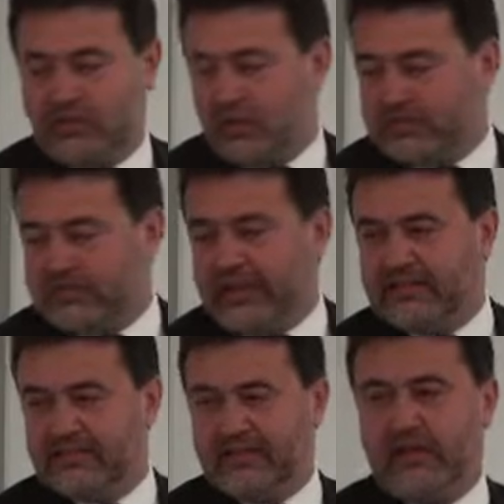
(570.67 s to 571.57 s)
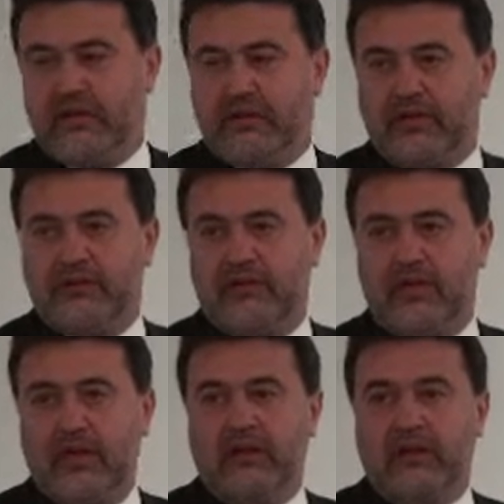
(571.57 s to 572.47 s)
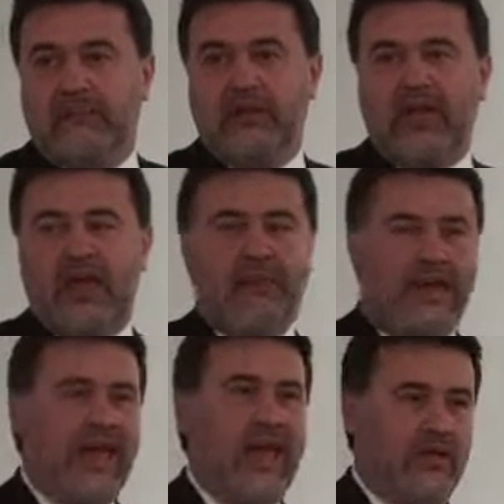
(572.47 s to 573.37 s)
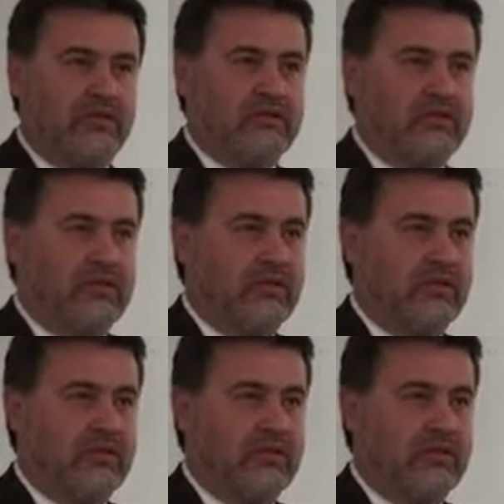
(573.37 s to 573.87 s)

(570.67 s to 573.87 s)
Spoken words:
to all states and territories, the PM announced